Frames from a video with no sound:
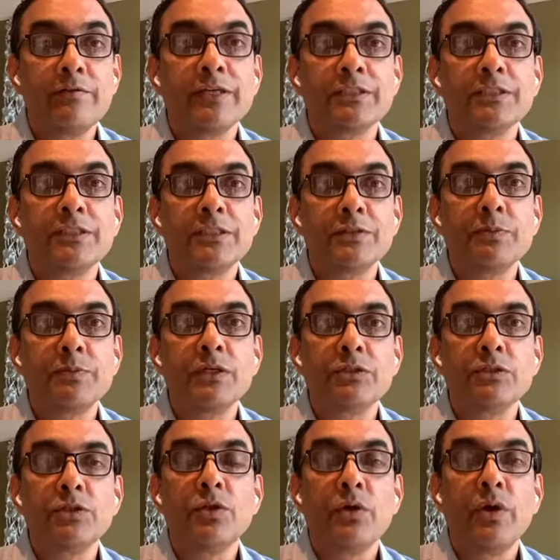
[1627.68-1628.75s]
investors
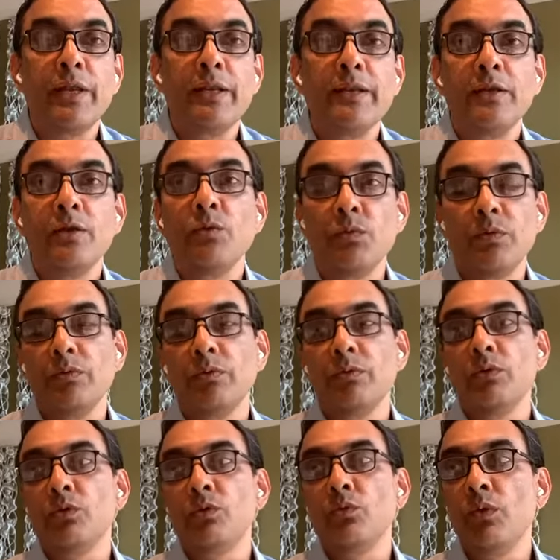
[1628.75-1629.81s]
because,
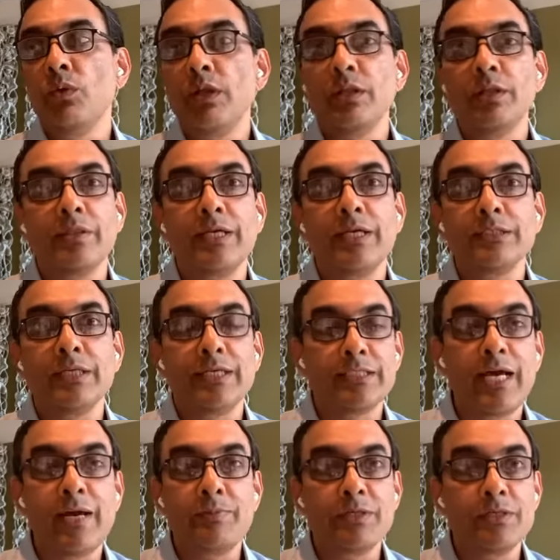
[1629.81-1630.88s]
look, one of the things that has
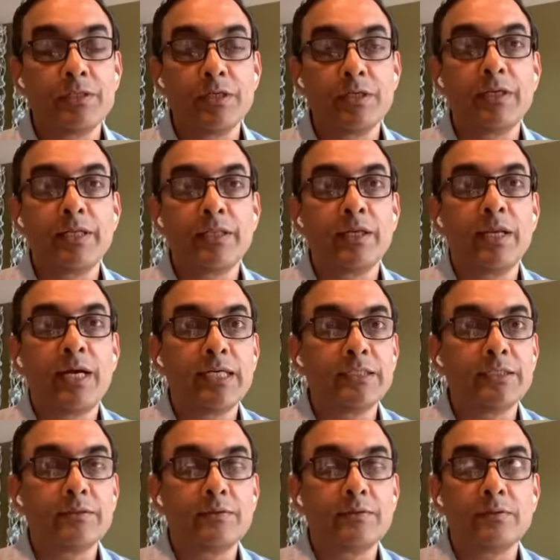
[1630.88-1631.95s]
happened certainly in the
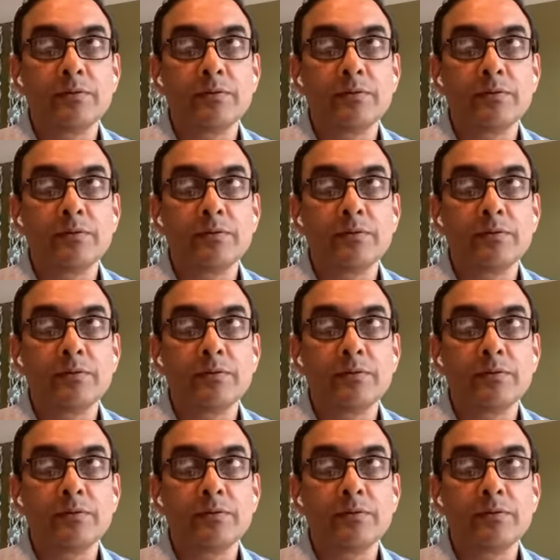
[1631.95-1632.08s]
last